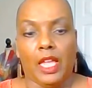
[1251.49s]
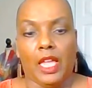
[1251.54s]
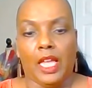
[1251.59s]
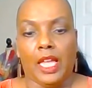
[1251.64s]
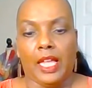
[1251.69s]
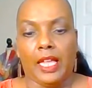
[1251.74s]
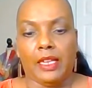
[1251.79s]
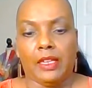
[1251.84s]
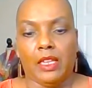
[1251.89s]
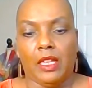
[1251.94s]

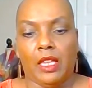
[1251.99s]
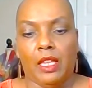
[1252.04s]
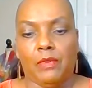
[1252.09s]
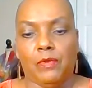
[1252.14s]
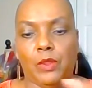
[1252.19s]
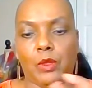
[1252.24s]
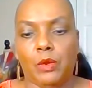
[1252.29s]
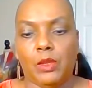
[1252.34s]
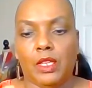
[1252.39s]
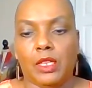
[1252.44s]
And
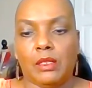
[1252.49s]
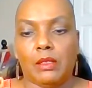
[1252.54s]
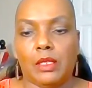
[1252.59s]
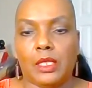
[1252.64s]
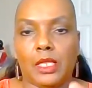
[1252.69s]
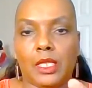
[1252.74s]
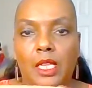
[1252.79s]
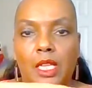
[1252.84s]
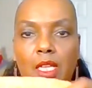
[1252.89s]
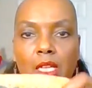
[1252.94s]
if you can
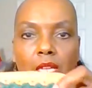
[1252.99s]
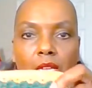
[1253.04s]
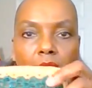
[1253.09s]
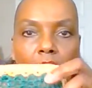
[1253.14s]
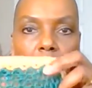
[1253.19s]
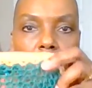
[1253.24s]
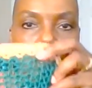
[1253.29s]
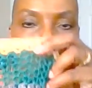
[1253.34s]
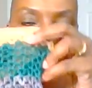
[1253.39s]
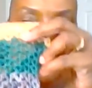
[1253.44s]
see,
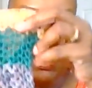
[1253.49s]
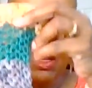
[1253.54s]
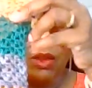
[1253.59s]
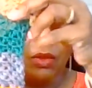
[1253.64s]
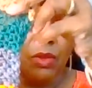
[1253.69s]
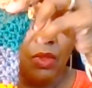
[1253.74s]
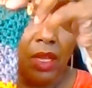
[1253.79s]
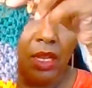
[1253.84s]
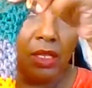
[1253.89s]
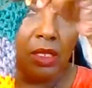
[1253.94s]

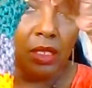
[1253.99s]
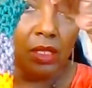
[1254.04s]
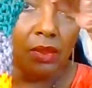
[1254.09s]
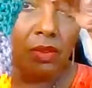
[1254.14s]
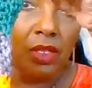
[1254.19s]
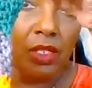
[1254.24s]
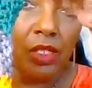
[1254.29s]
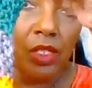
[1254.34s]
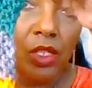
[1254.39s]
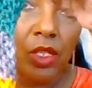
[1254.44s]
this
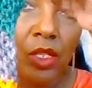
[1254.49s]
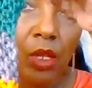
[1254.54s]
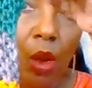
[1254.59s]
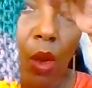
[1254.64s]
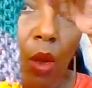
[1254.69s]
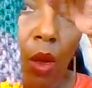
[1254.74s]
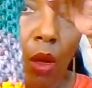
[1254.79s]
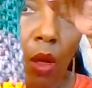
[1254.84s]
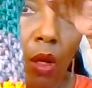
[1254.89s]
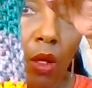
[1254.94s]
is
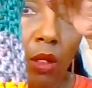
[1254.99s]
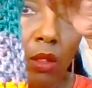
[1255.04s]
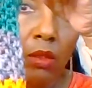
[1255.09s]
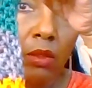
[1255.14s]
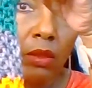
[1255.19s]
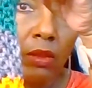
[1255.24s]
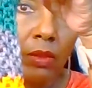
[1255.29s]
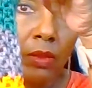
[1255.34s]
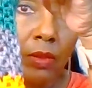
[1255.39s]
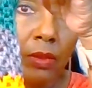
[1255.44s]

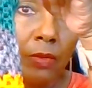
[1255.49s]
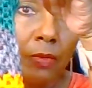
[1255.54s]
all